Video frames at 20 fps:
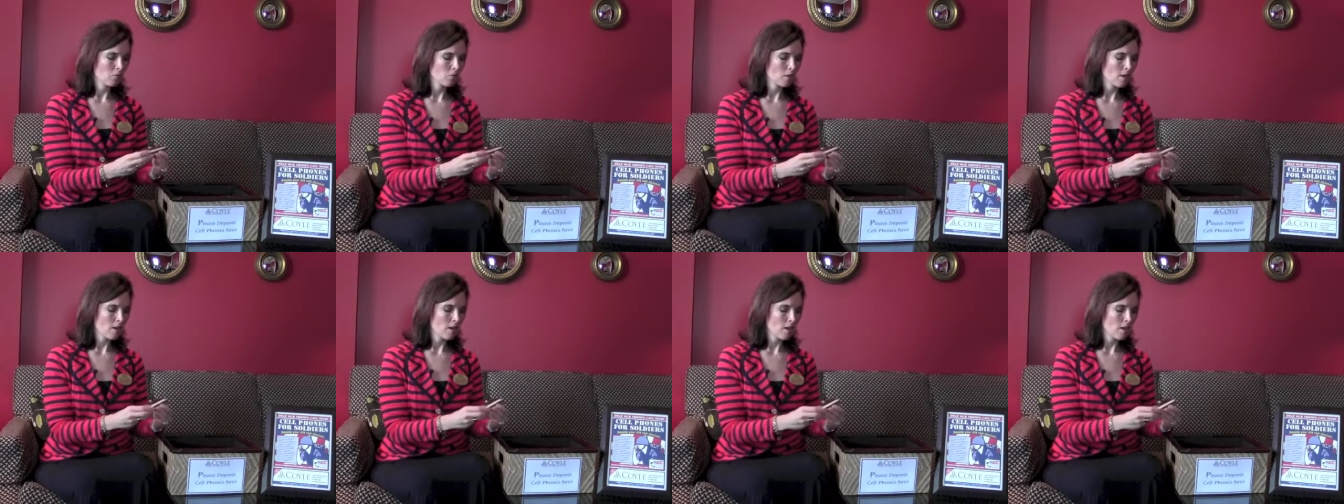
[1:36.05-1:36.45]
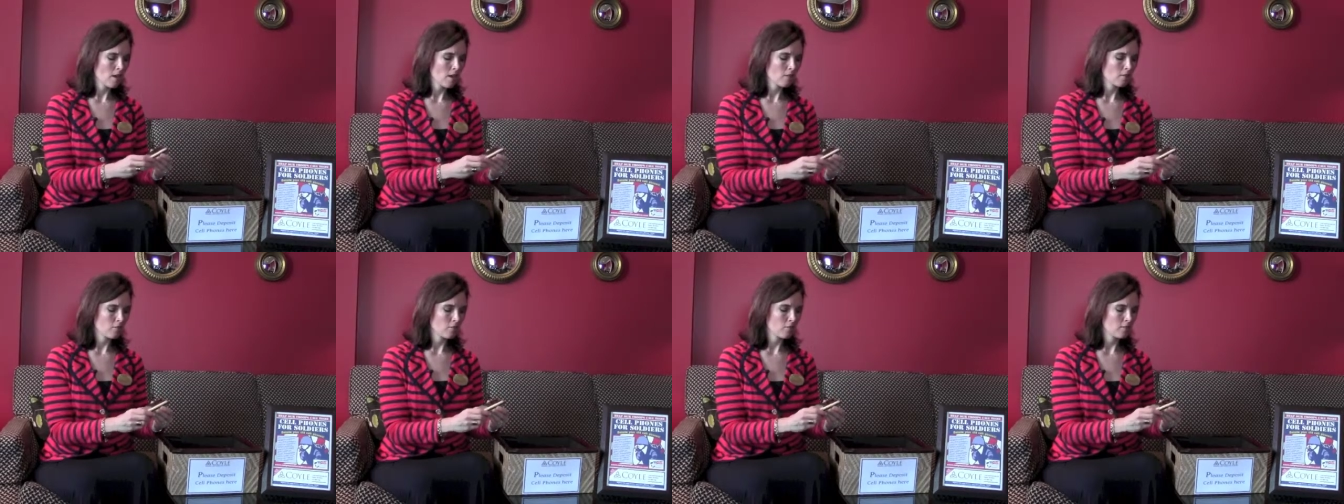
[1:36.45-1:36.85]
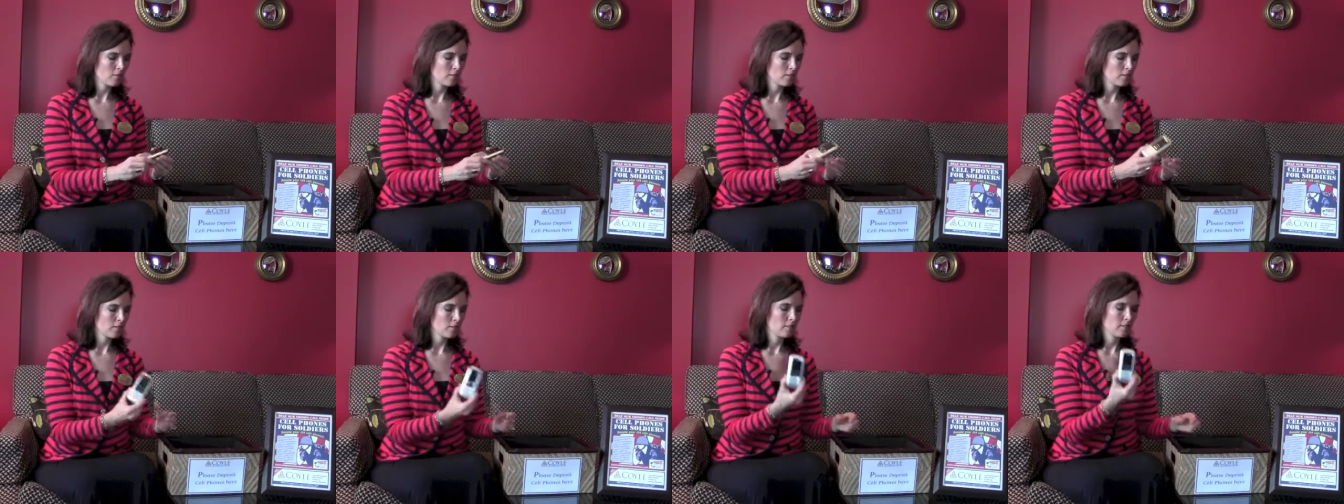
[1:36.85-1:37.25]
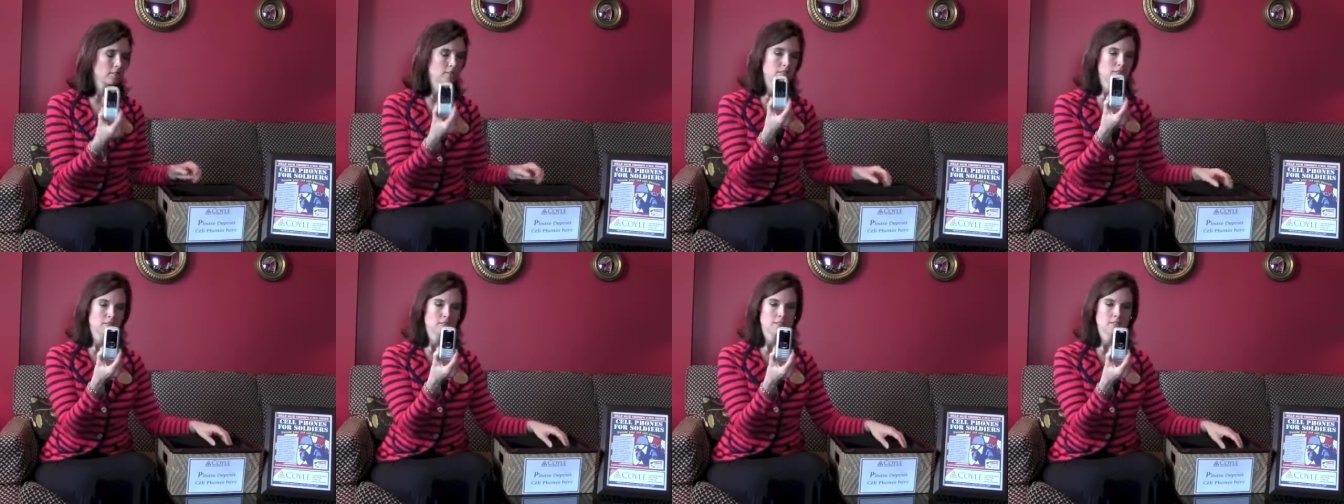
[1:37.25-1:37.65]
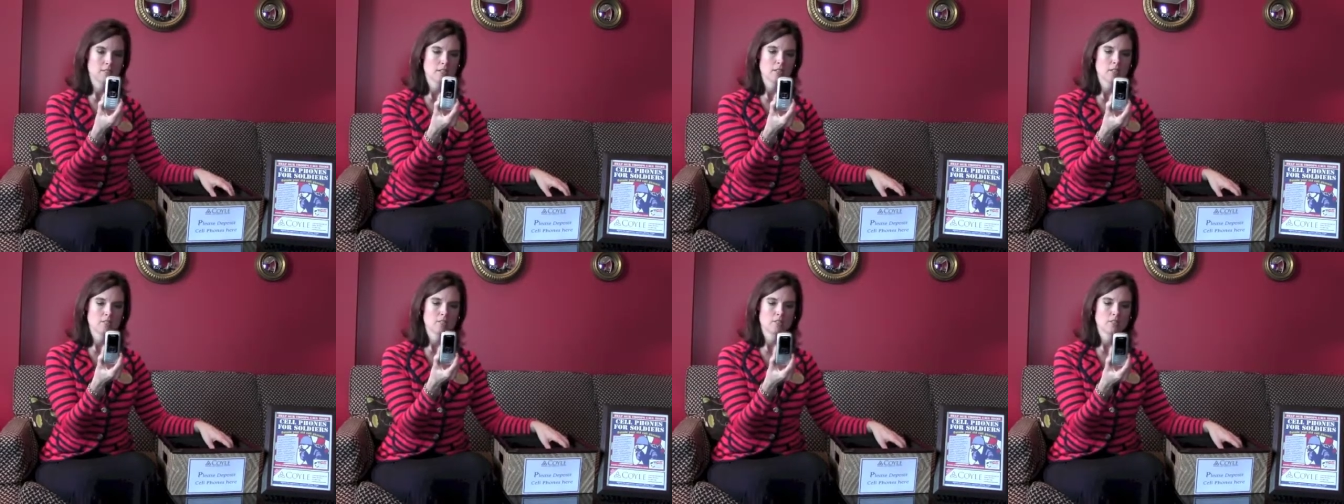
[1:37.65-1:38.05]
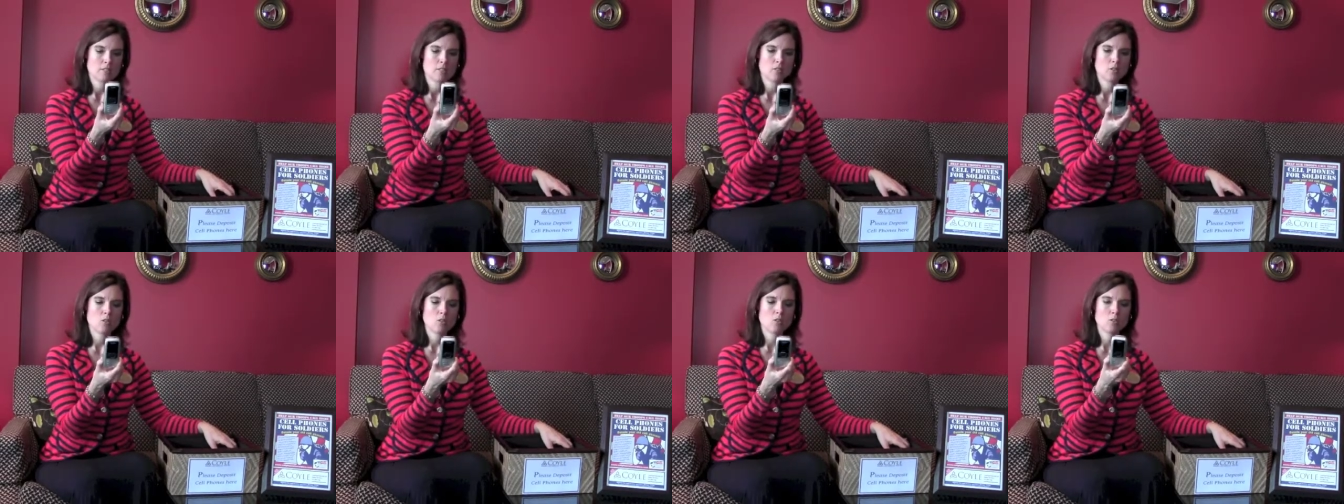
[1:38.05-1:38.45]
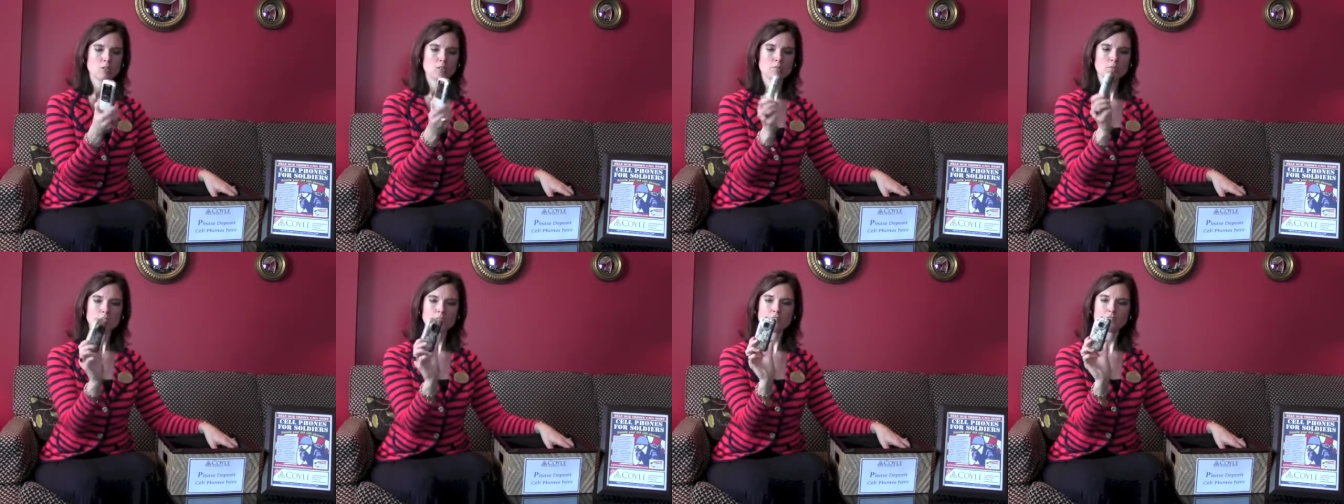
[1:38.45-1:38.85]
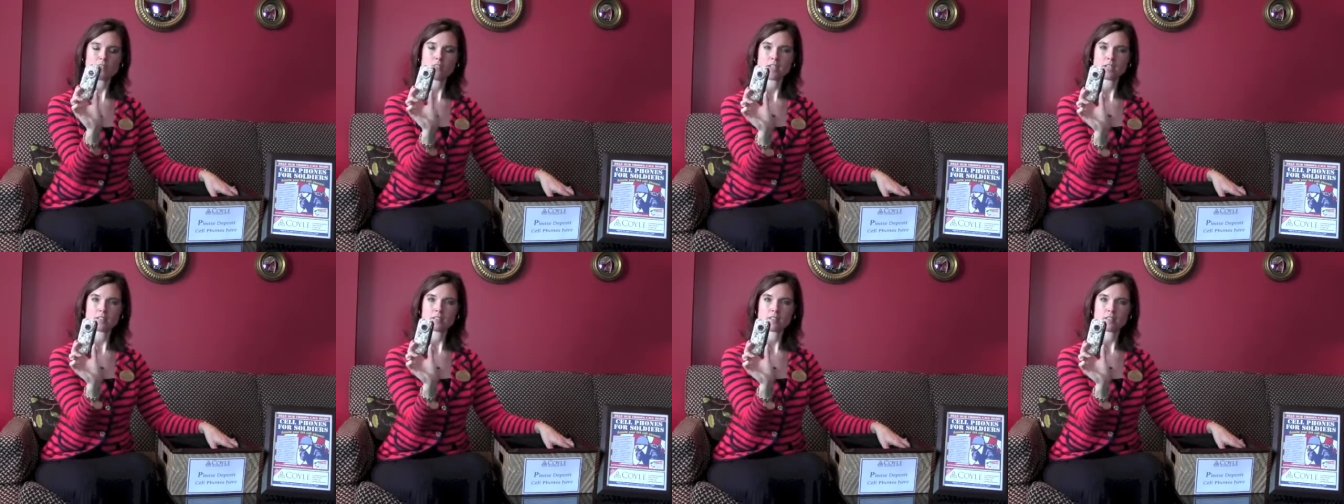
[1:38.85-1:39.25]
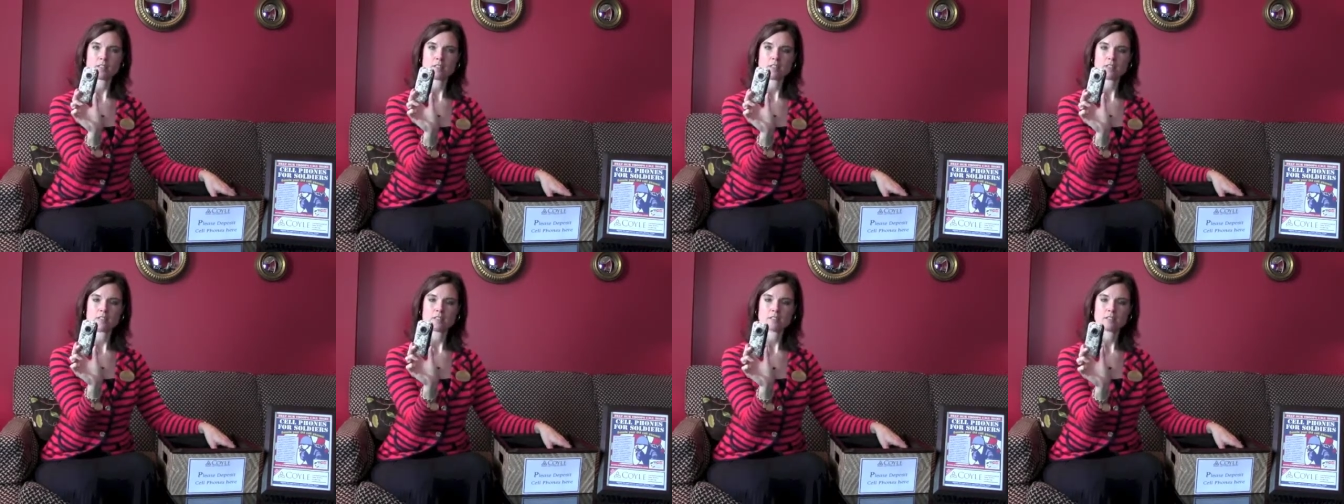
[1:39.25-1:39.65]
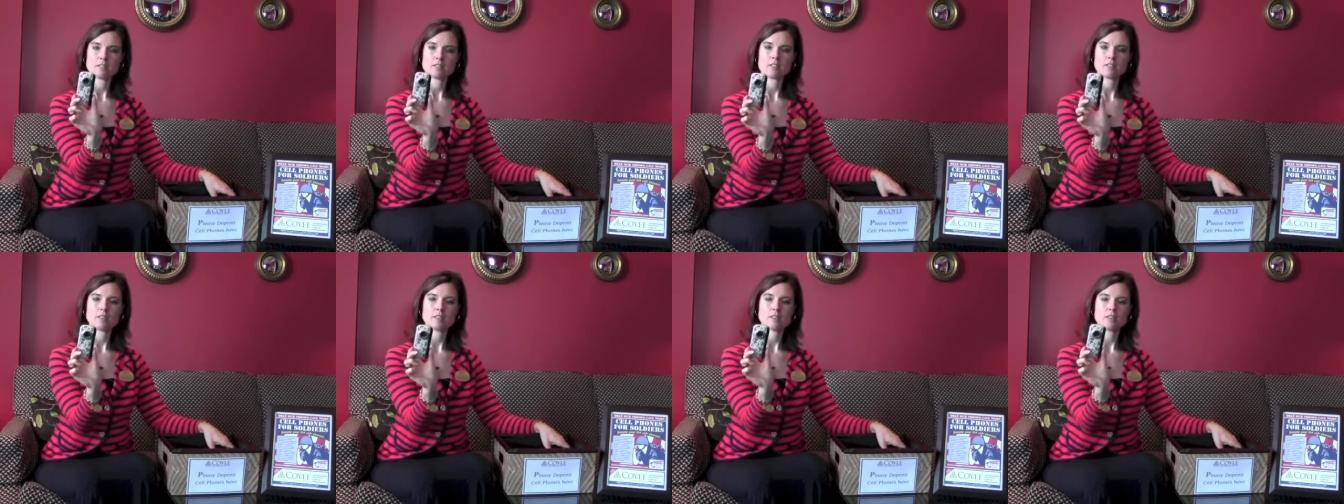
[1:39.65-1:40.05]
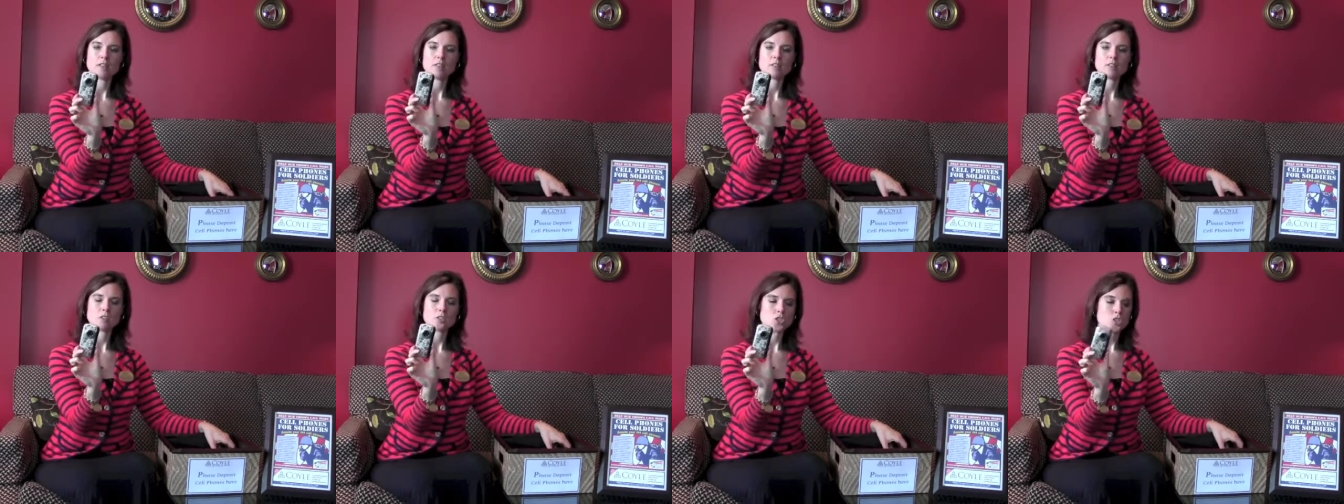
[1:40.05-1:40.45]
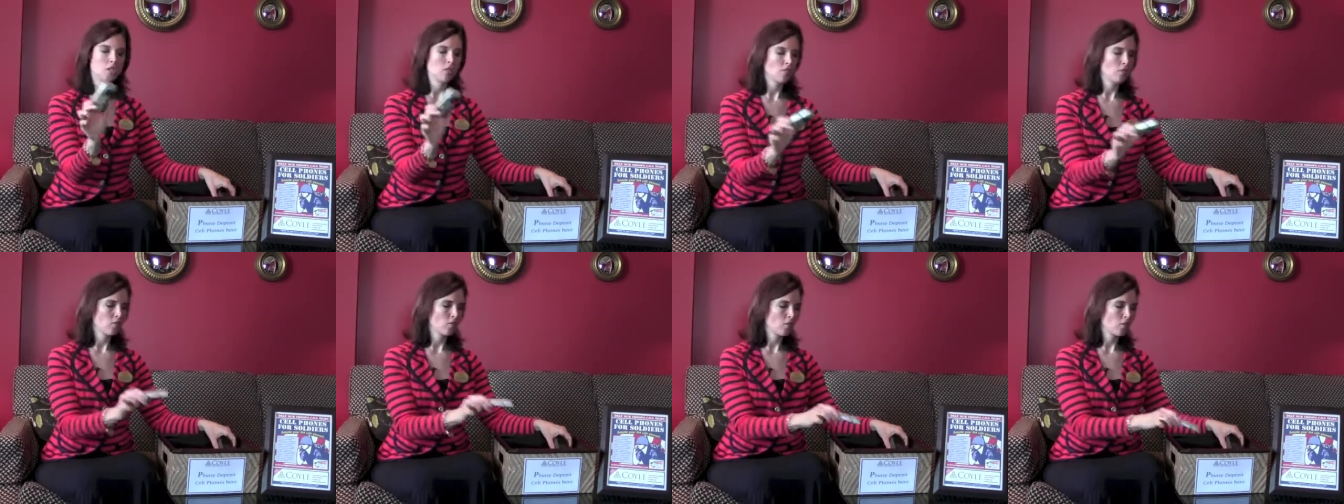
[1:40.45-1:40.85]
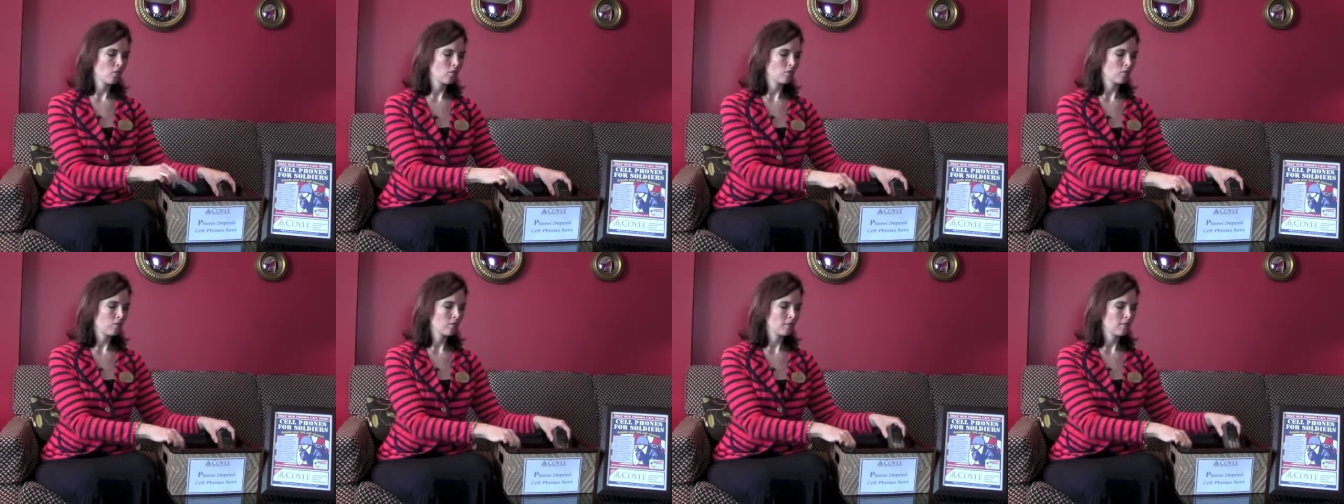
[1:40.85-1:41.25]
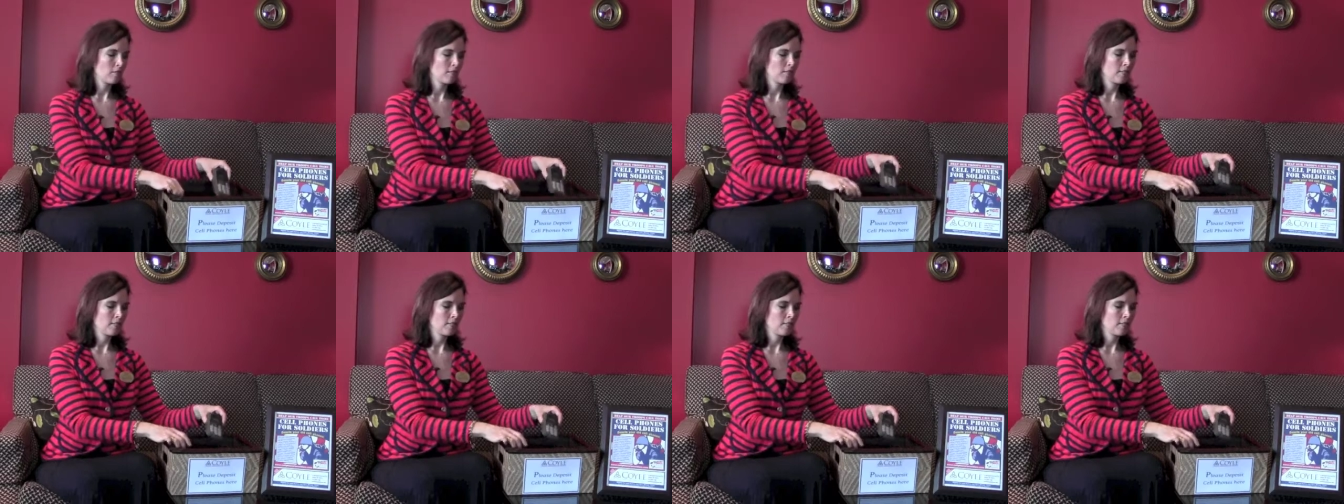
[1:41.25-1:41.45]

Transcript: We have kind of an old but fancy LG phone.